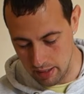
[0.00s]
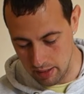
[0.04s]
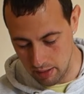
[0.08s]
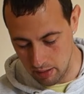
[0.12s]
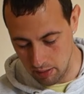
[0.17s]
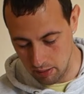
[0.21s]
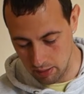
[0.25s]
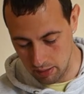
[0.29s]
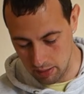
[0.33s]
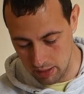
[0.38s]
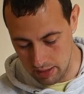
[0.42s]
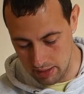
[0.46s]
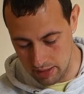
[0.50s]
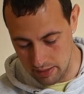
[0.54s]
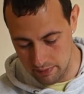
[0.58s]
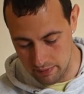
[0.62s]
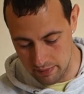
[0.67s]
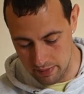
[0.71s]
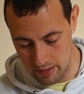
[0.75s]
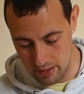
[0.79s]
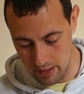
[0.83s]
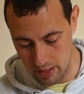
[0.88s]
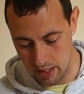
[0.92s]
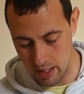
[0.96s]
young
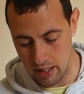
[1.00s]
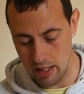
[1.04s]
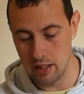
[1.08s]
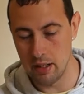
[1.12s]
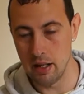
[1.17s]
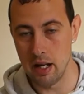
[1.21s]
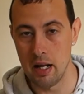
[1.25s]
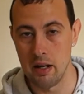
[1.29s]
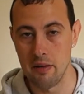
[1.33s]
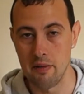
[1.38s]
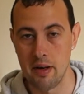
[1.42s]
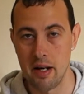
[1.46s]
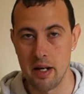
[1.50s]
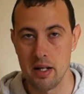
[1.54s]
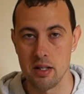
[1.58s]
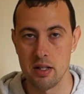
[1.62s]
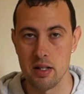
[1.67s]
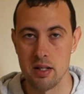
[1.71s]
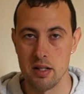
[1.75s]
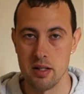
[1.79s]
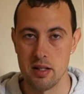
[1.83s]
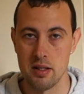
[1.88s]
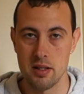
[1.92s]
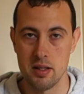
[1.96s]
leaves, and the elevation
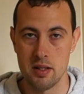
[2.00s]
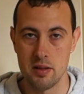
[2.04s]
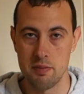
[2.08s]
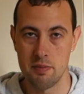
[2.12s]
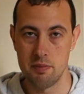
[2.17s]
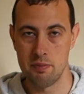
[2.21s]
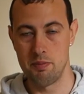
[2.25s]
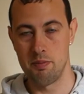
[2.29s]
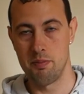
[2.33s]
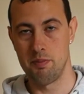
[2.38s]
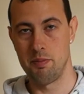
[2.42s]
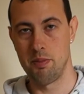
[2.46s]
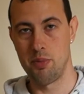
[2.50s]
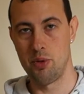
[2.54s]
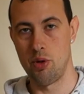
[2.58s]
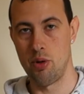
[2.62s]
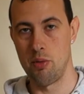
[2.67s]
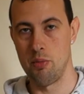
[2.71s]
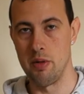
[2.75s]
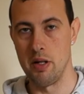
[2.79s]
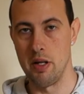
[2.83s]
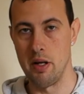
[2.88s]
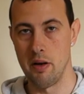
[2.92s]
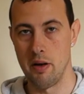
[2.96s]
is
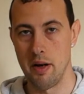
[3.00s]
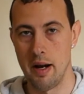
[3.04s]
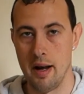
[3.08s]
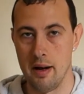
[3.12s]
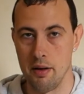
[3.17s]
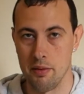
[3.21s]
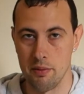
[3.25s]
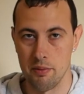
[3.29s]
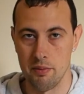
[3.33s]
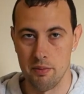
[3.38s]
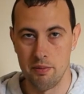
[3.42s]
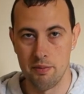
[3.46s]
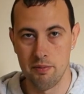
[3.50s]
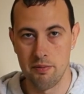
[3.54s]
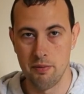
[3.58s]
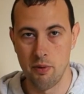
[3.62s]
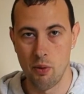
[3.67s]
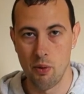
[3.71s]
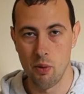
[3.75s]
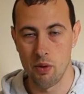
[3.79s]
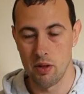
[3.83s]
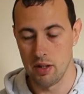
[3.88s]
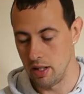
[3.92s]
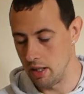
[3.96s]
probably around
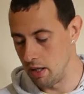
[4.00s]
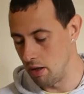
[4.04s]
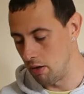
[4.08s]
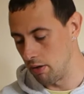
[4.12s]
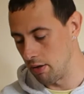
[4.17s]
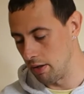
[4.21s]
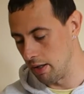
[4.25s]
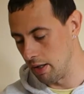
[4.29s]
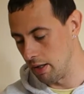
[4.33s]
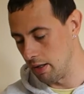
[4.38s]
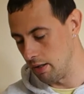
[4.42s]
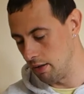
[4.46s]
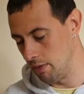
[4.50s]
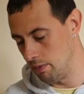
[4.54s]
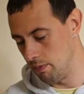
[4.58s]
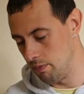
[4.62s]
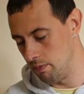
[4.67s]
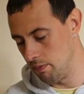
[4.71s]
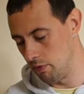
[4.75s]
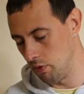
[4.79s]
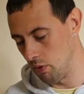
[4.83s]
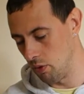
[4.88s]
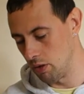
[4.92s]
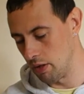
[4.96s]

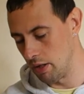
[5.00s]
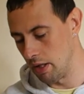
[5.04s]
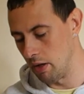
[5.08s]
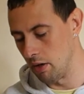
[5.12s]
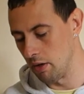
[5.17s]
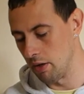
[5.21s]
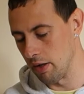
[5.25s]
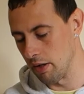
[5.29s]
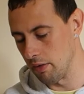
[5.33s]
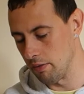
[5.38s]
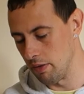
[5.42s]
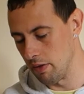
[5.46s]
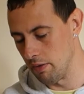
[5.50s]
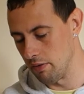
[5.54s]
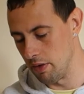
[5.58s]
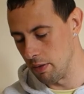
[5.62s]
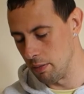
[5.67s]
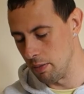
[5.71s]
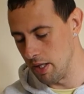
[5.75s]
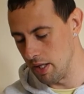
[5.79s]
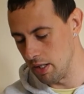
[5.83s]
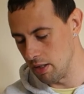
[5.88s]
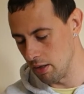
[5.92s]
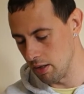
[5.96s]
1450
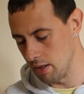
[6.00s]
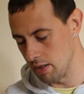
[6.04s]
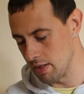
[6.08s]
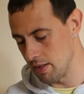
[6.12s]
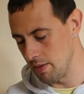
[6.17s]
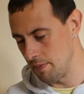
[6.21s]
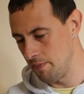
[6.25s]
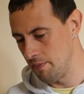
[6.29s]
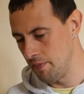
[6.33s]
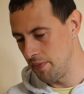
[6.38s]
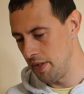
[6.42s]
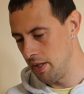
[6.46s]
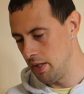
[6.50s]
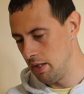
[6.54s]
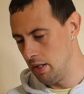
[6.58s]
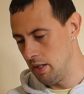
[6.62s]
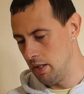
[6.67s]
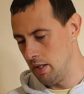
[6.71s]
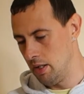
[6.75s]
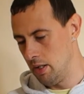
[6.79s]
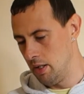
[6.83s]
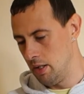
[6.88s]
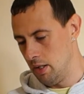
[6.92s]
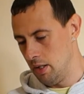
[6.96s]
meters.
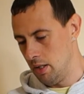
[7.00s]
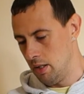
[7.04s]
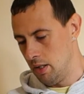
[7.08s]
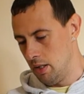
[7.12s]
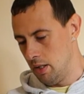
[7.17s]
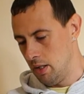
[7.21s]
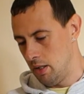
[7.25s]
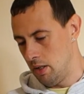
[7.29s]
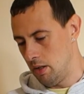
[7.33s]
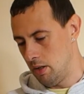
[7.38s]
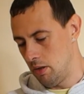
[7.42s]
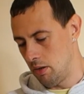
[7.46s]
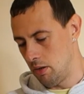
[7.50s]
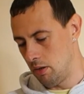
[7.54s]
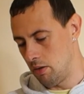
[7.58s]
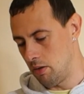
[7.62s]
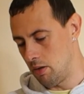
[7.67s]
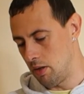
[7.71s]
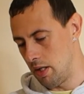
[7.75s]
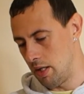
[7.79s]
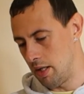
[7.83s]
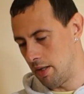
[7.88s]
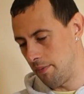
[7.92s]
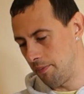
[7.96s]

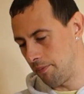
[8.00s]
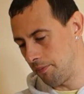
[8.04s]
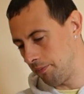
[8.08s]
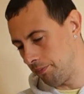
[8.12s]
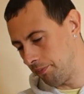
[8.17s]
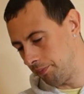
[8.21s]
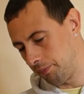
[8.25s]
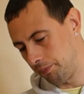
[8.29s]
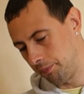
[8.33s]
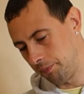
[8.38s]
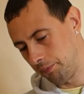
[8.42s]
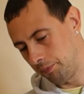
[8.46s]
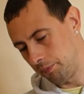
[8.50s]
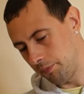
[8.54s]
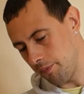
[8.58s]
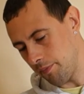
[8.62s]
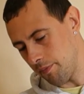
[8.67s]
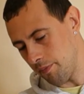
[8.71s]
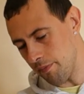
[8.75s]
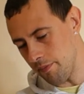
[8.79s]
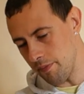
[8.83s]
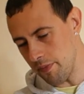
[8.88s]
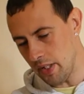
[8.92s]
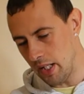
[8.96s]
Right,
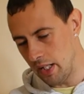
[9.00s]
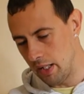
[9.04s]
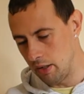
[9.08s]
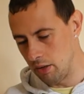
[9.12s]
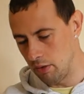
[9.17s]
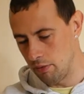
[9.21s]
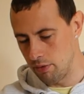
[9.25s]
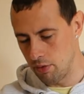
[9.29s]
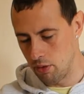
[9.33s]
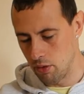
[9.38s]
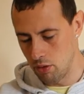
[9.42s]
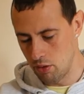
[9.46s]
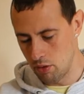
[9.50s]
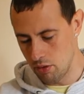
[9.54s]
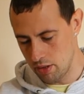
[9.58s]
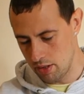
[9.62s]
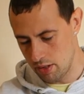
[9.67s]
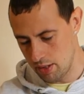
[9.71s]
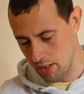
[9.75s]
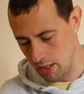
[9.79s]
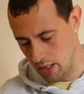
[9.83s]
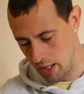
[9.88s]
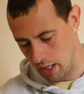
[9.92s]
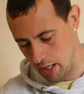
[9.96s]
and of
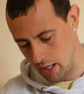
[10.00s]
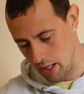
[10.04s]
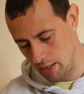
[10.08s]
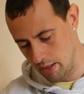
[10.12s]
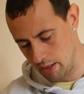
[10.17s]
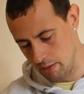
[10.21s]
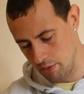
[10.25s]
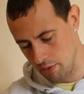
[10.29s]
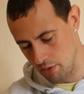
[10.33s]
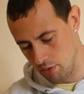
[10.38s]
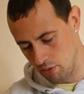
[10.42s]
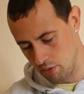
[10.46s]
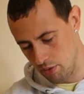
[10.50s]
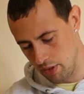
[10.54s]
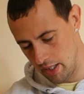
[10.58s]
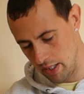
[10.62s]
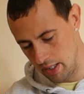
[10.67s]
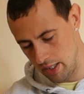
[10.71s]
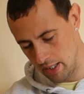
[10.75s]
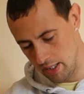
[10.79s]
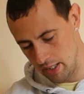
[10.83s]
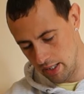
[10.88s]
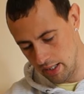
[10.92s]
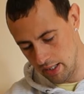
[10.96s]
course the
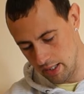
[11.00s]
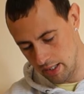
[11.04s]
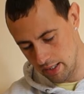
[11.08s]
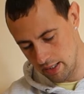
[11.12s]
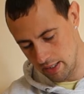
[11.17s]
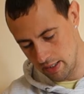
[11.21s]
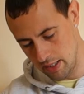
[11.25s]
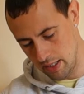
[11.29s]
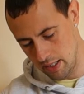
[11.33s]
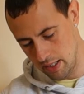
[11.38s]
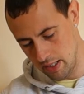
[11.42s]
brewing is